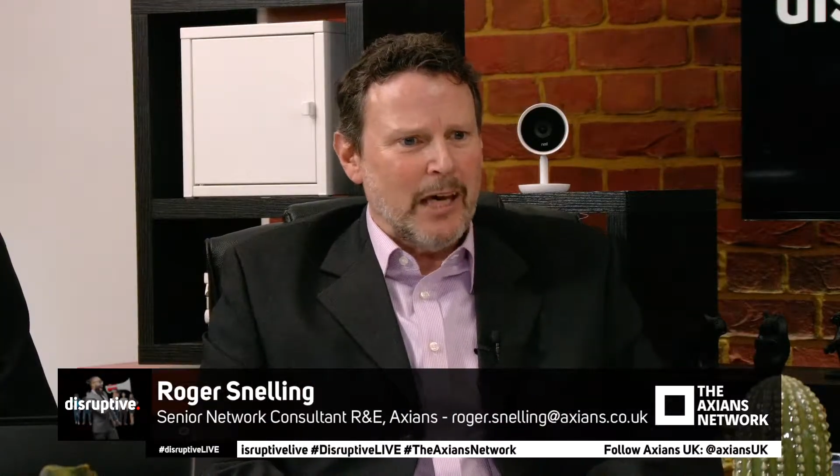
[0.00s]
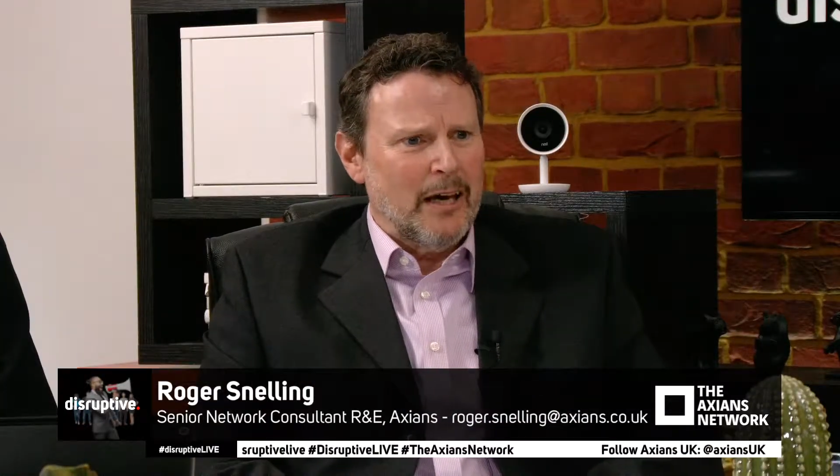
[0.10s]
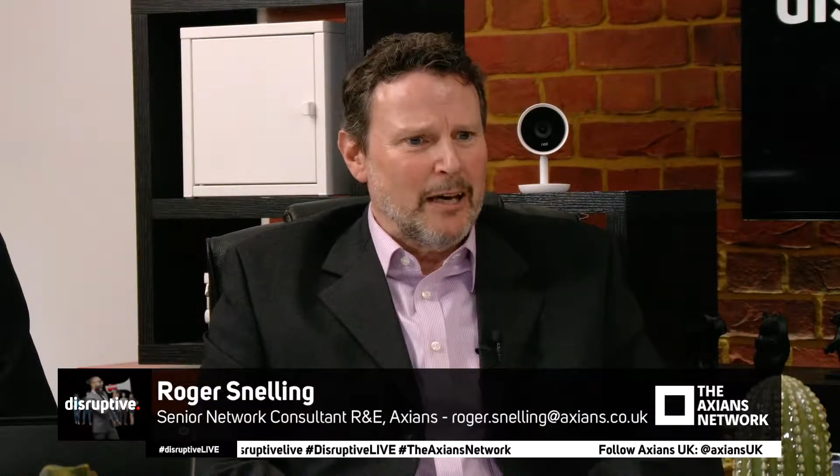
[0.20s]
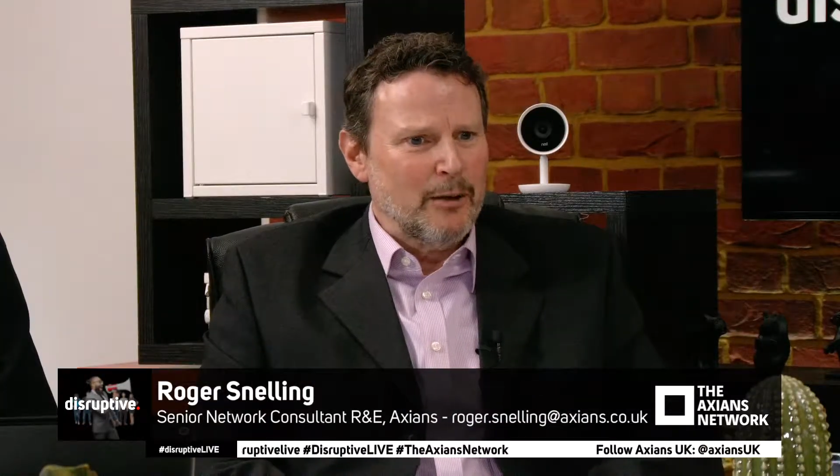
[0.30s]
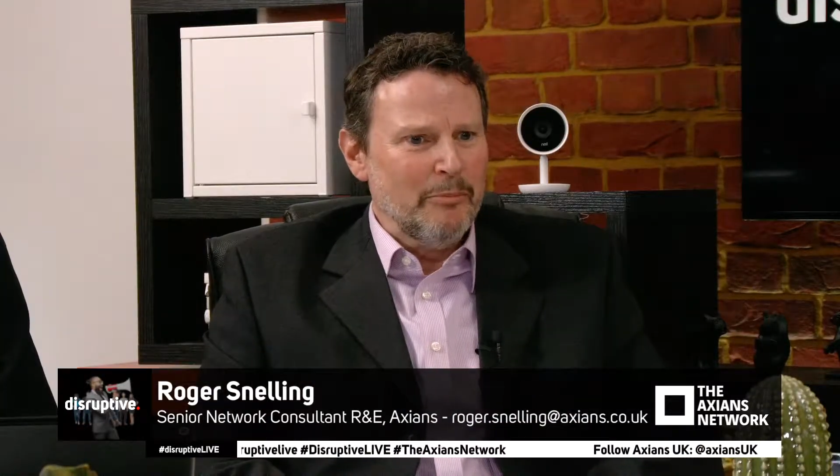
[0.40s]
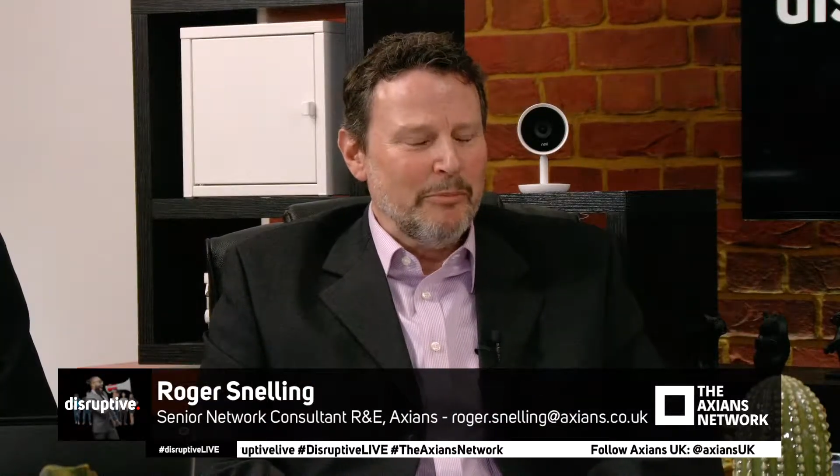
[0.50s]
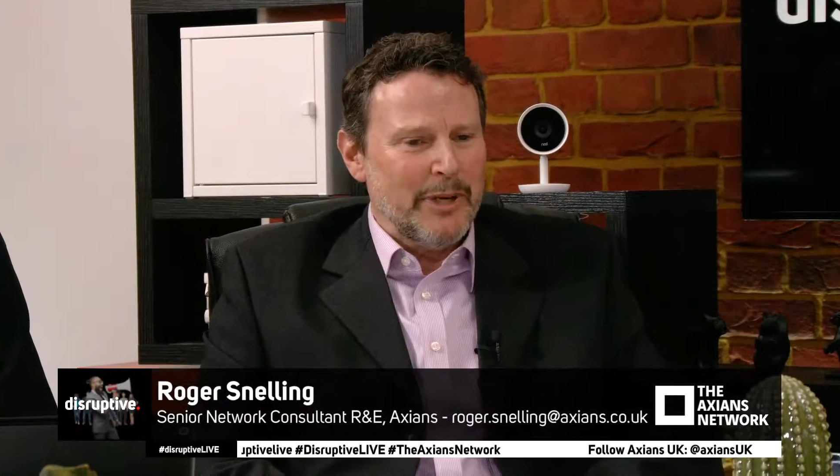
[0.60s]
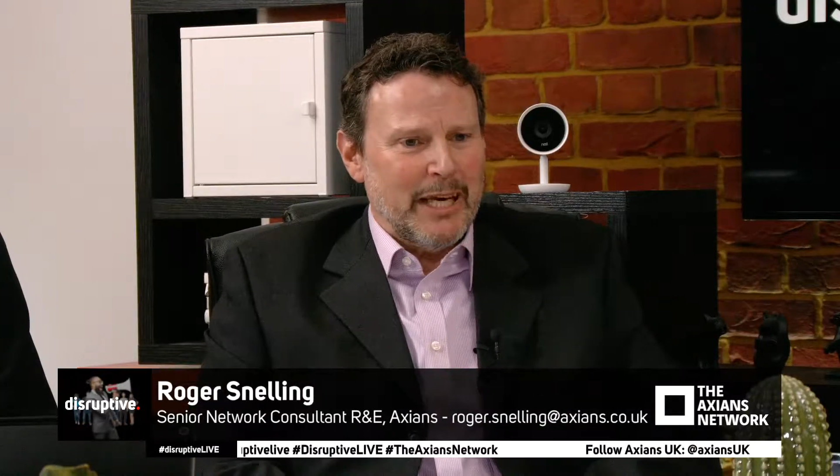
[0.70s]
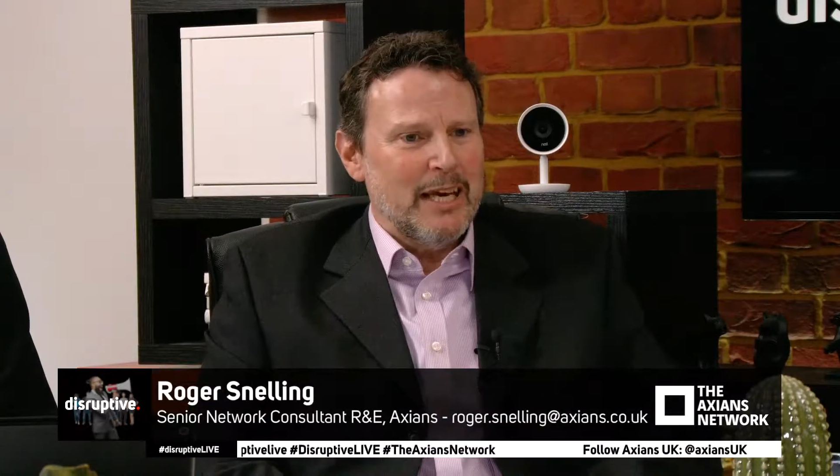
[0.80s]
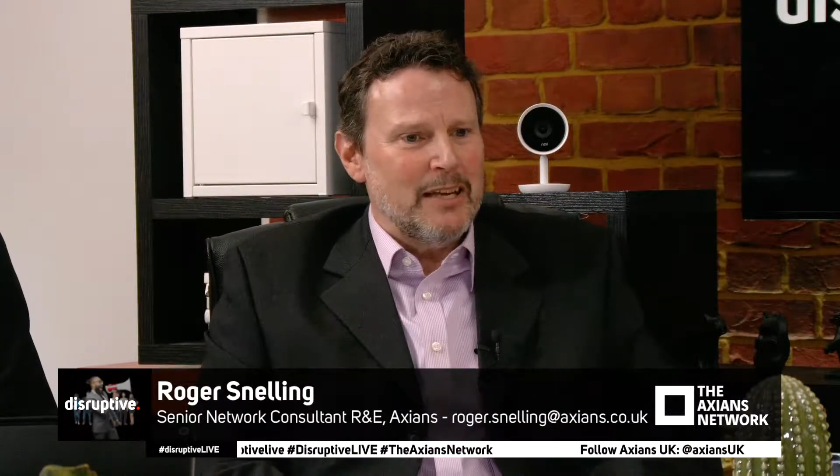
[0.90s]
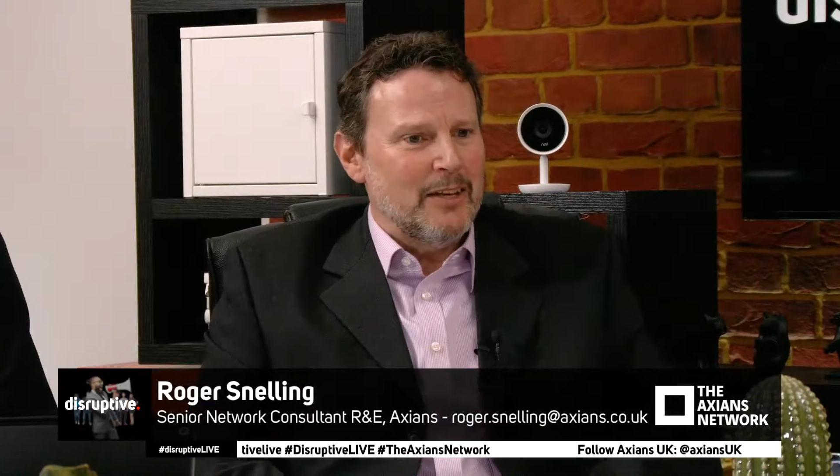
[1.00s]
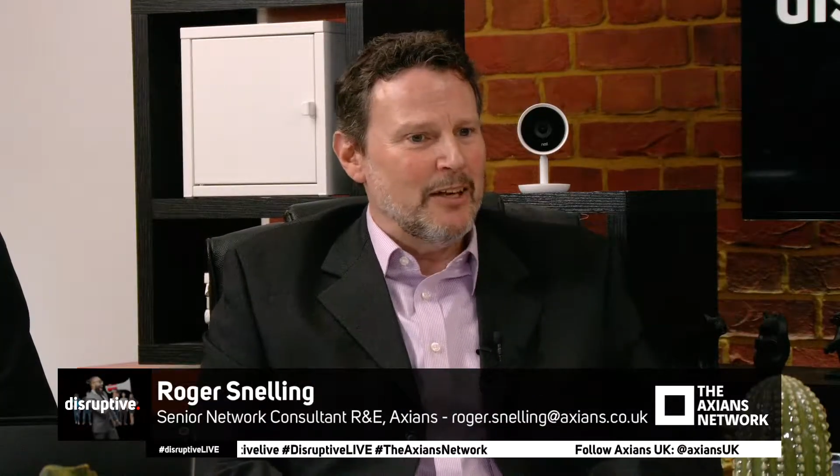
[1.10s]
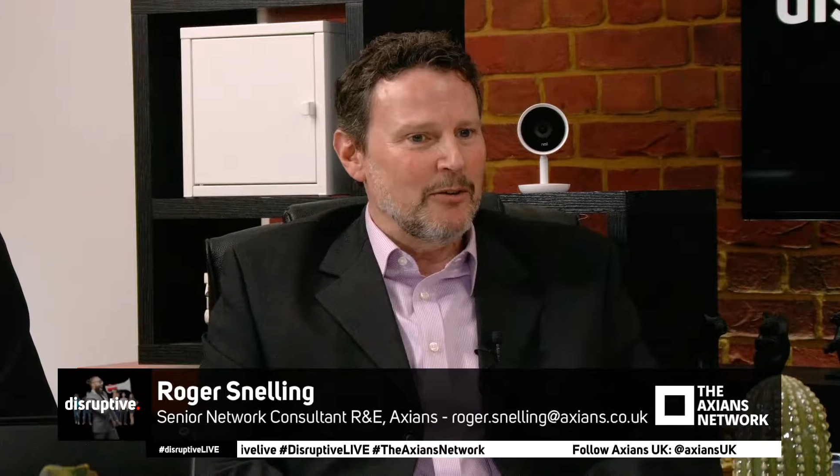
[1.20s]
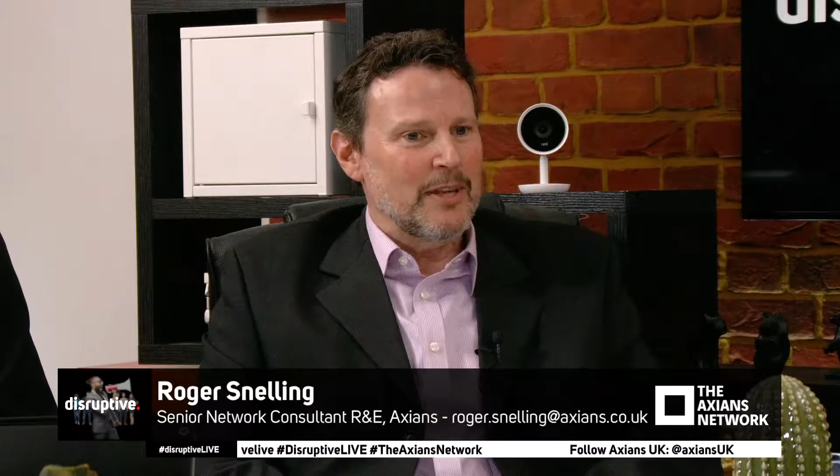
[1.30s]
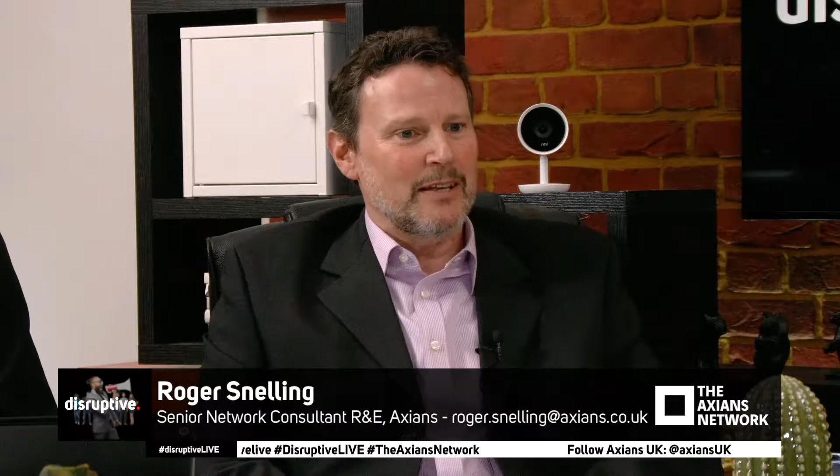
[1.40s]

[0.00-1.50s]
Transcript: But again, you know,